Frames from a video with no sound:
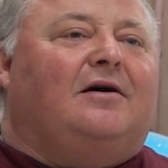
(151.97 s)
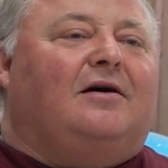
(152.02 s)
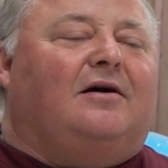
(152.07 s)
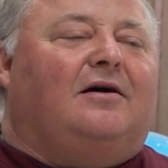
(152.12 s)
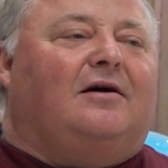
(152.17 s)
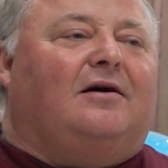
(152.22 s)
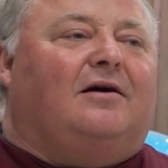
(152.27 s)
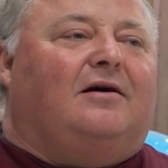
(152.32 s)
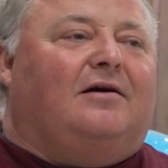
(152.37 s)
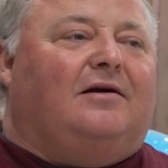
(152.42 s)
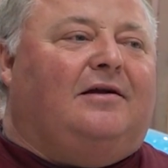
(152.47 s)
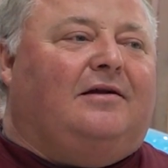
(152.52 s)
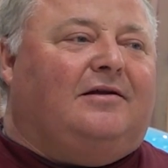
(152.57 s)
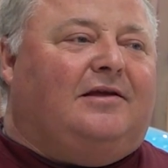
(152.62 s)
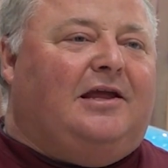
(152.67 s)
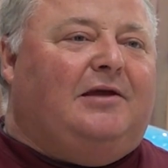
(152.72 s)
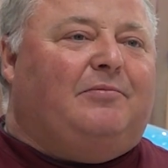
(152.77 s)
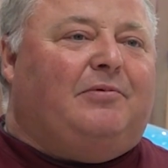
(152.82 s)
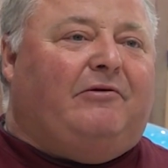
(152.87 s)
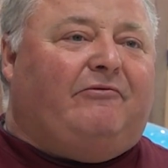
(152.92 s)
and
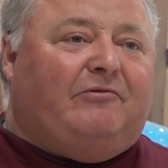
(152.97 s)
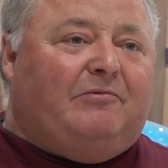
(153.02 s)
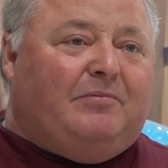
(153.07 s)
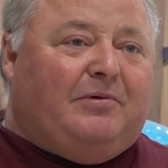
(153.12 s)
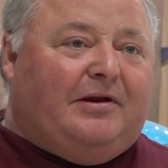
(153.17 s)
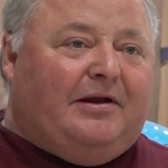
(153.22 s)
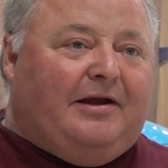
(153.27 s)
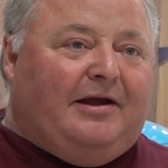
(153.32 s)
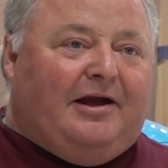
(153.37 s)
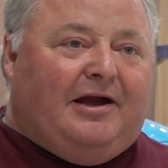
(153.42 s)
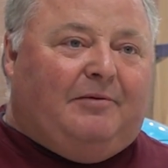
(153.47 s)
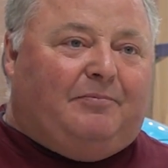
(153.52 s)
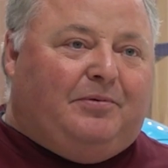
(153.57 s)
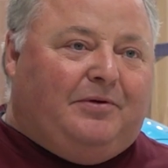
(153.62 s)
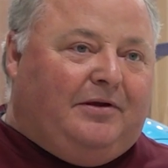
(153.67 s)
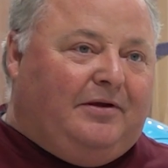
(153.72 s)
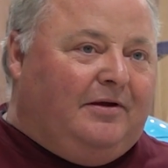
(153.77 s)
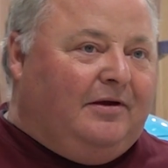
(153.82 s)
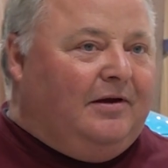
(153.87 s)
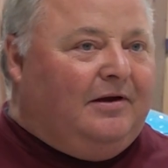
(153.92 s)
keep everybody
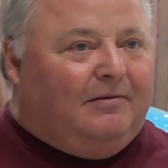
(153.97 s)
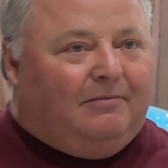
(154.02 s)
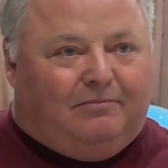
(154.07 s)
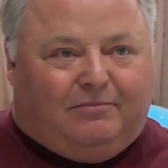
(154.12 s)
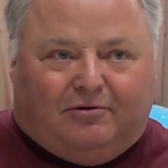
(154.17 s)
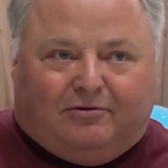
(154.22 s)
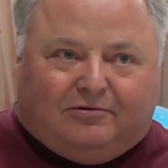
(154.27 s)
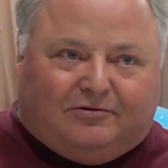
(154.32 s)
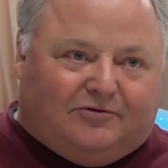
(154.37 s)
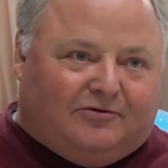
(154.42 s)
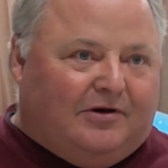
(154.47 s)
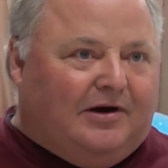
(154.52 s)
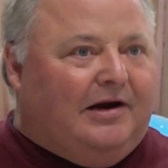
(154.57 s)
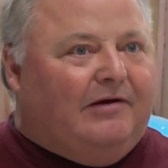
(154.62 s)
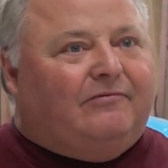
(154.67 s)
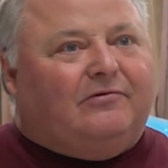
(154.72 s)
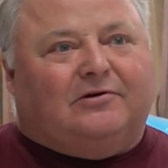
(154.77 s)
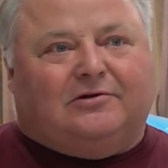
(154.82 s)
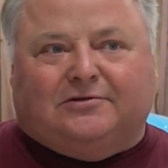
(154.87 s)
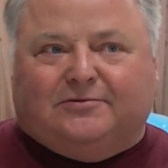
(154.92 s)
happy, both
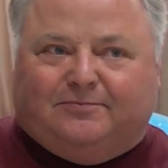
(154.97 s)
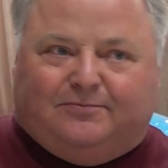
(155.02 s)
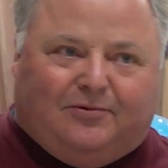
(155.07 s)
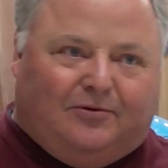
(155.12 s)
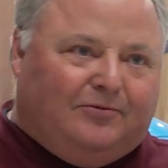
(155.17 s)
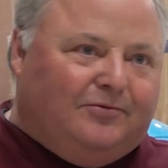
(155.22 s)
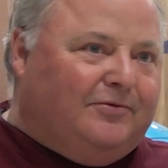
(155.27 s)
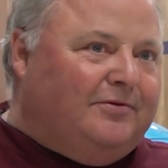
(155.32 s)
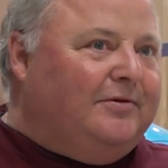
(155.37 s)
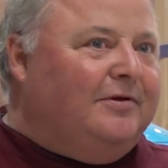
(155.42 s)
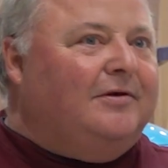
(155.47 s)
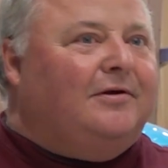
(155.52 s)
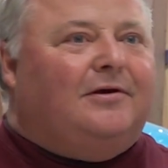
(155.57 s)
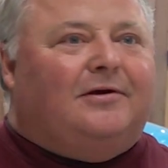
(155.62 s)
drivers, both